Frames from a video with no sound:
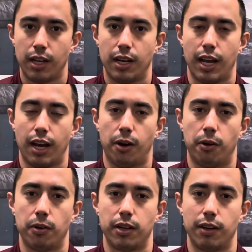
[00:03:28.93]

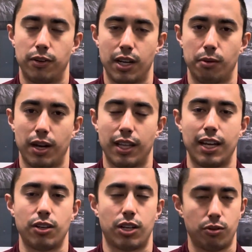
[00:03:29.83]
Now, if you get a red
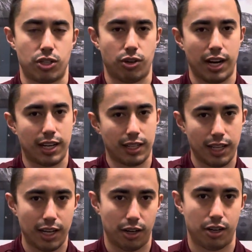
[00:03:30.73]
light, you can always try again
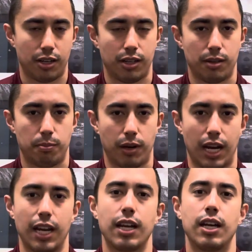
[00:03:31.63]
later,
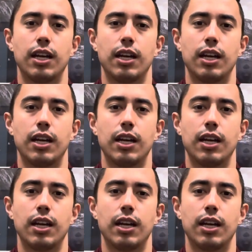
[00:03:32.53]
but